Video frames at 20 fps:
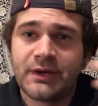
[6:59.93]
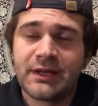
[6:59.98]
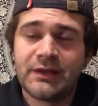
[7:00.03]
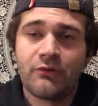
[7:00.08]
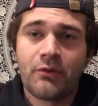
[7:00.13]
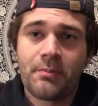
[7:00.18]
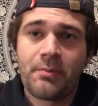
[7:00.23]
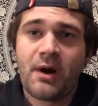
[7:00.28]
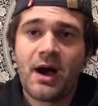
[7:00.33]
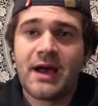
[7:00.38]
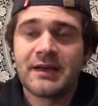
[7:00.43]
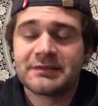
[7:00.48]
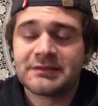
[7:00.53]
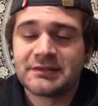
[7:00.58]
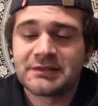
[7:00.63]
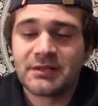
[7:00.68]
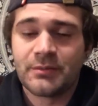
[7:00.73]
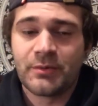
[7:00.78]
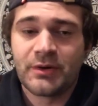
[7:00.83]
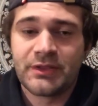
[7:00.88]
He replies to
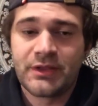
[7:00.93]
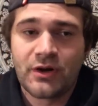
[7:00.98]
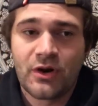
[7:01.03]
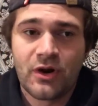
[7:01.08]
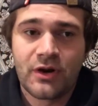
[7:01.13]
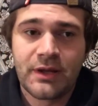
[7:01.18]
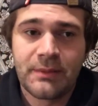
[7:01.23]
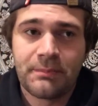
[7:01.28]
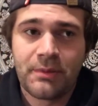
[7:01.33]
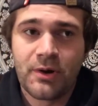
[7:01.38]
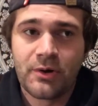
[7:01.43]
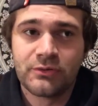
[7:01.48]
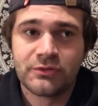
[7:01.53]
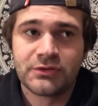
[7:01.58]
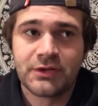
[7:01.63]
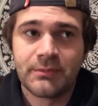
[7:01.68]
someone that already posts